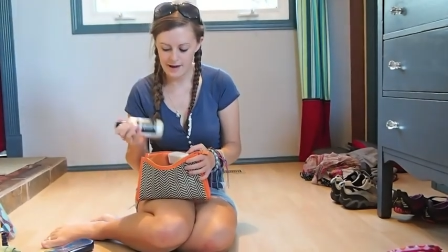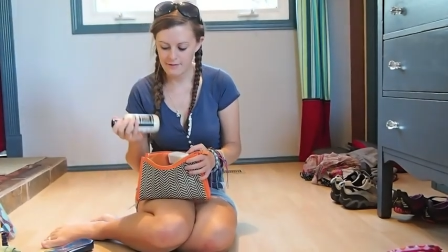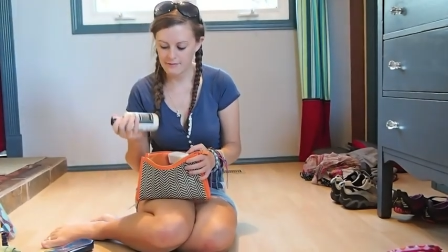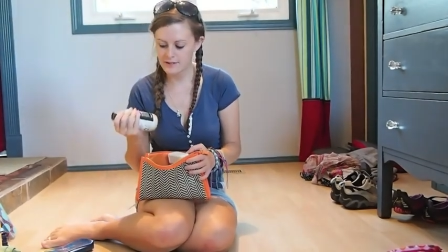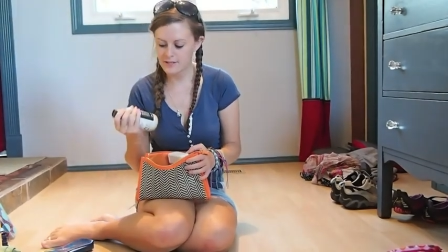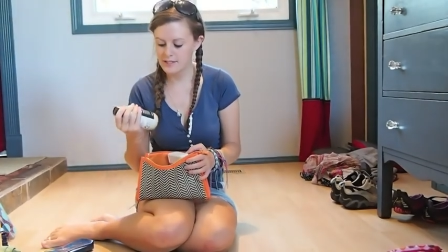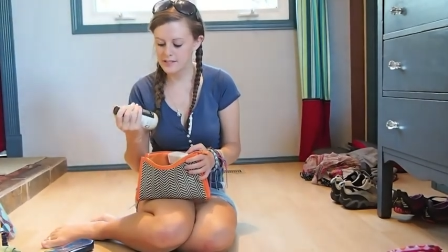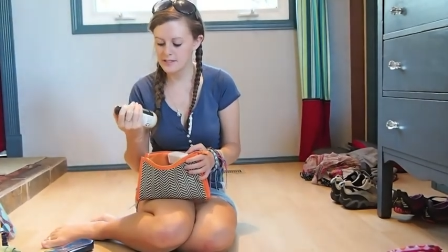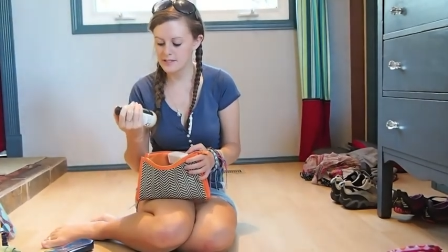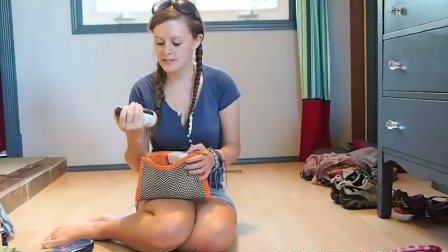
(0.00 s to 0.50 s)

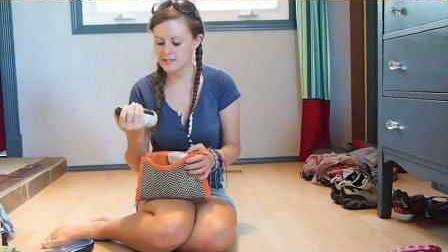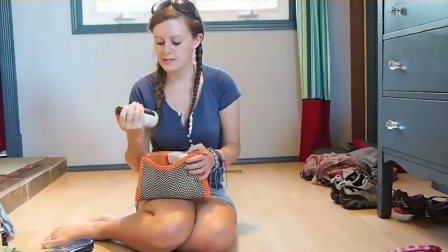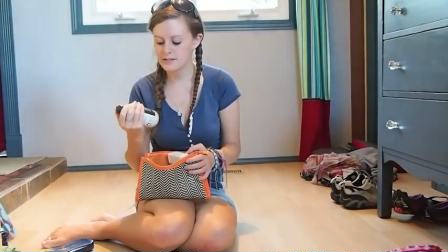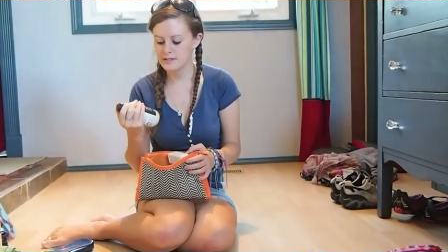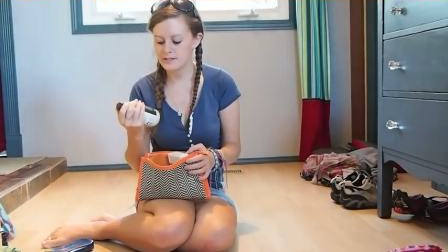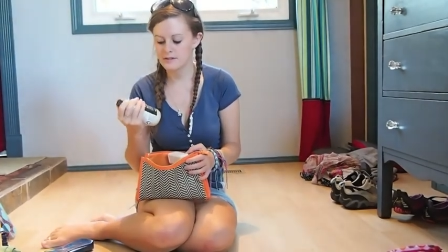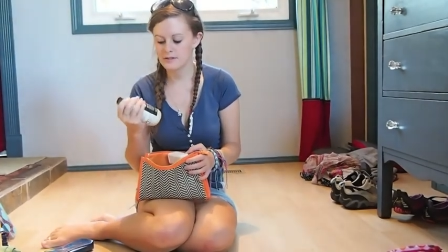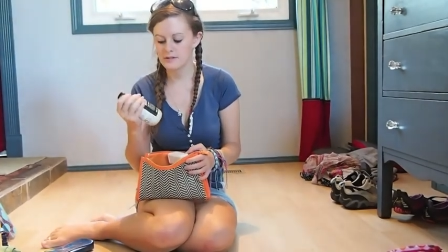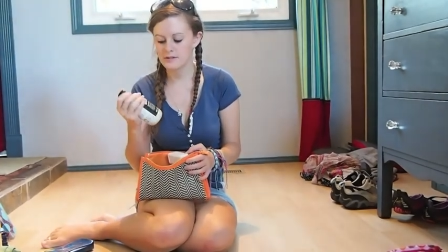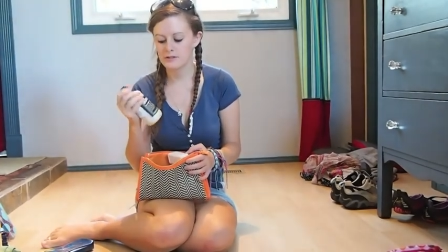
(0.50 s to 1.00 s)
This
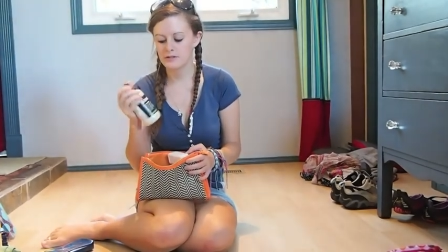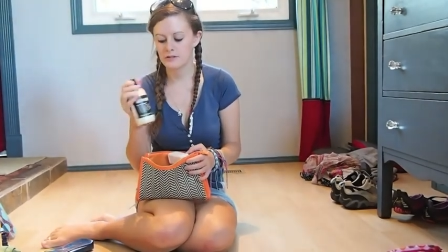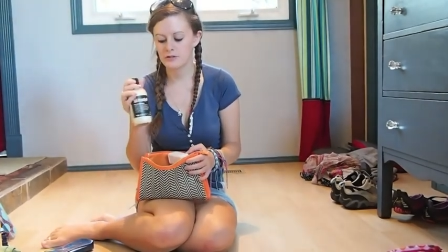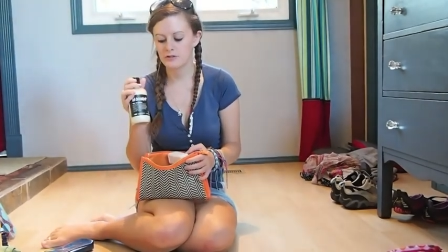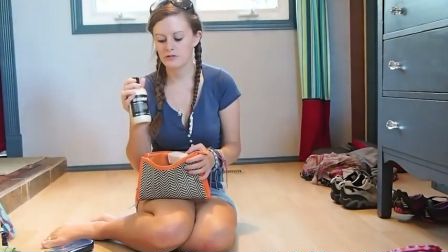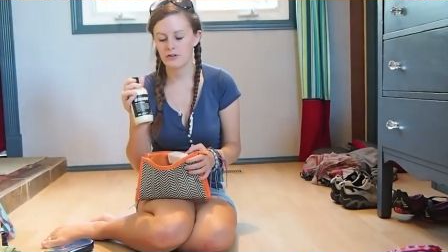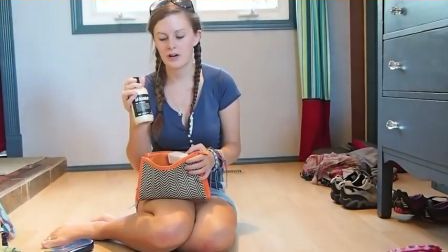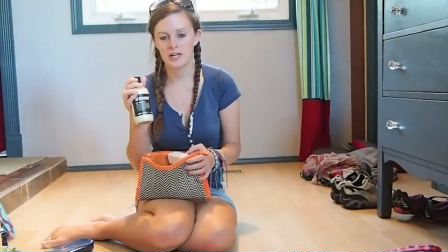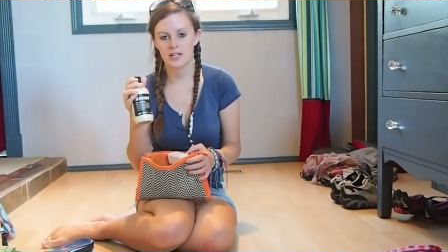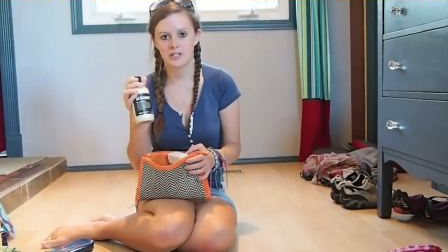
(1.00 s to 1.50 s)
is
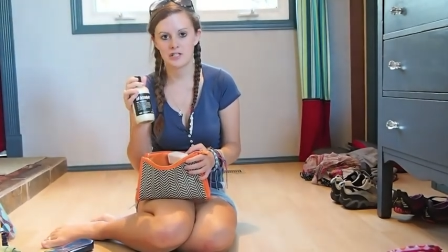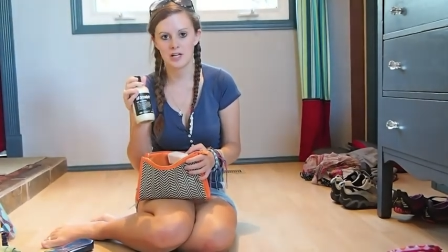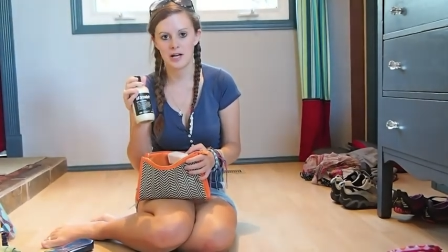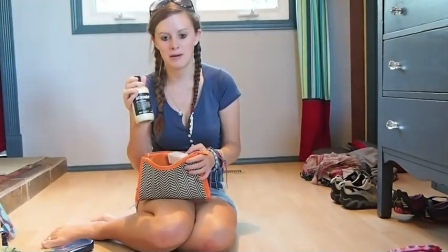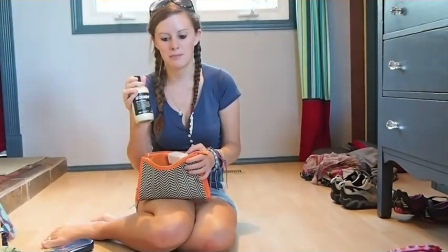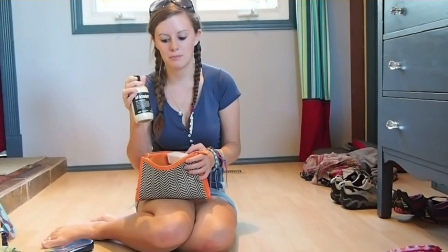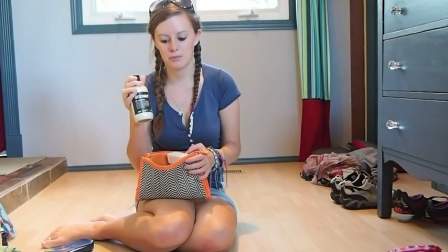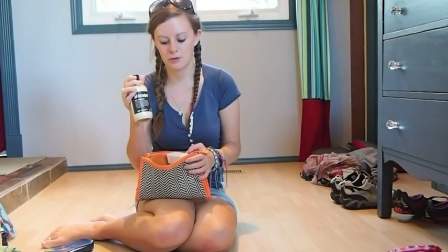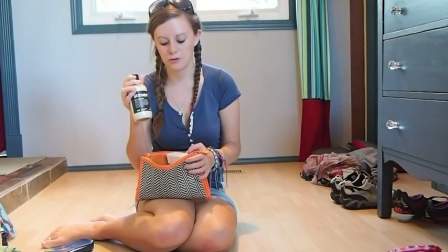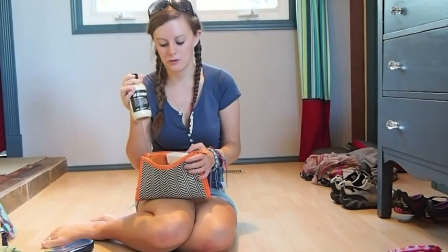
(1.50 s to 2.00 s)
dry
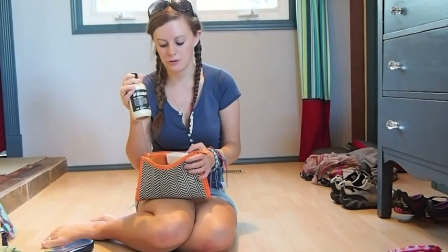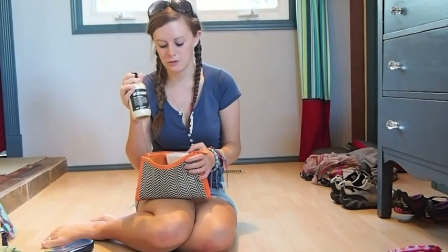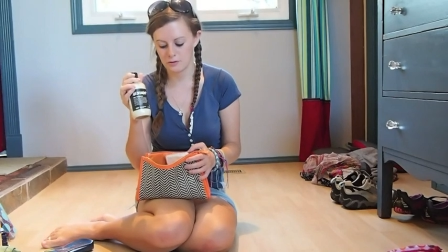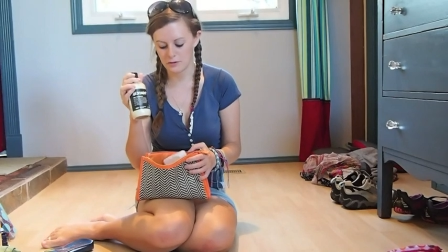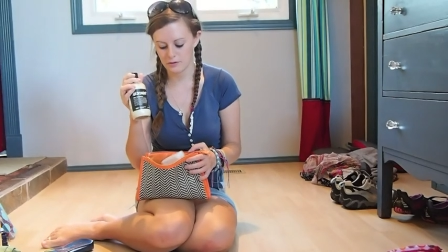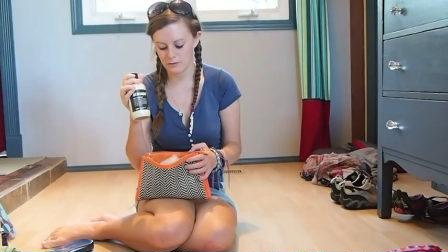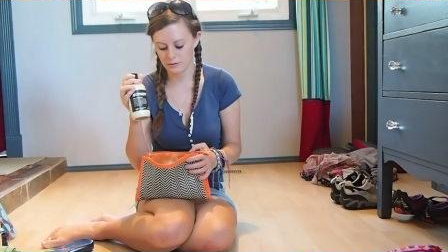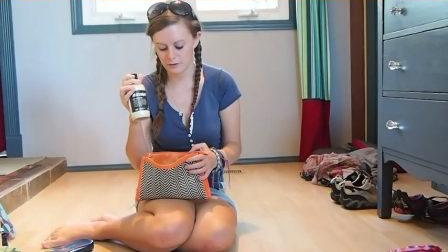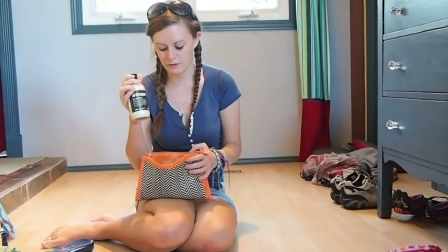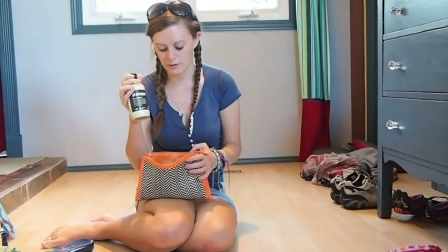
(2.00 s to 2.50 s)
shampoo
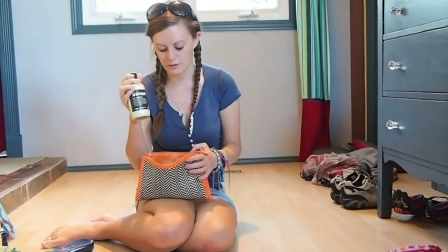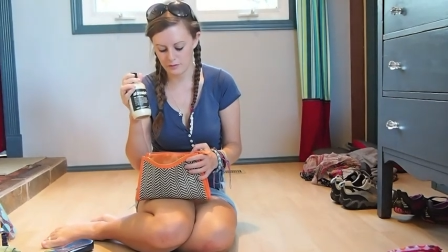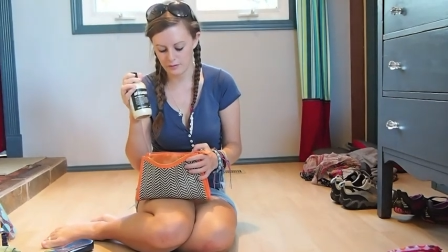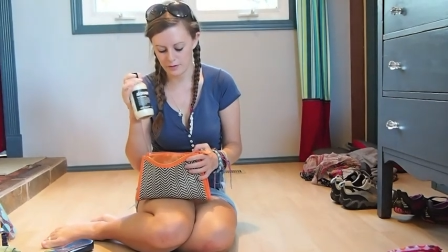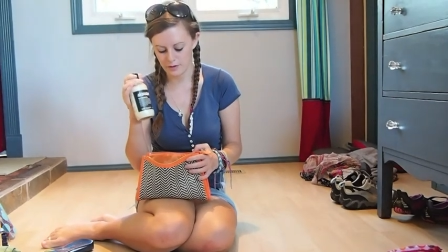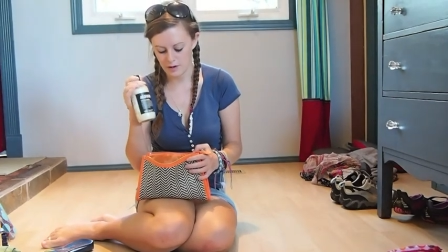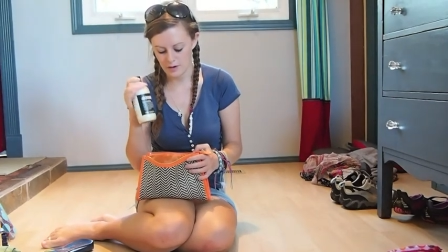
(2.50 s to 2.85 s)
if